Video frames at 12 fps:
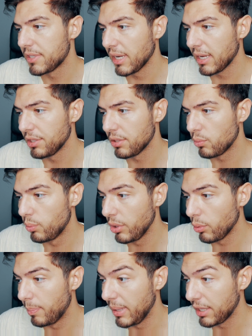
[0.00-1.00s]
Second
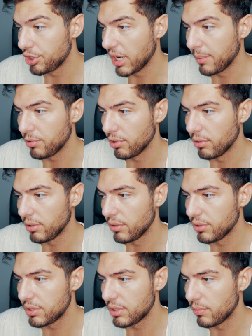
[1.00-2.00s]
real big chapter on
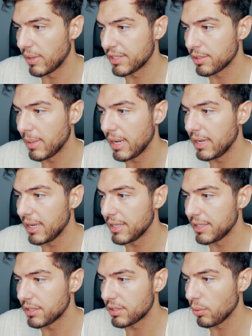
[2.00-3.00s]
this resume
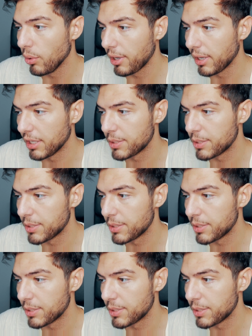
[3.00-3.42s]
is working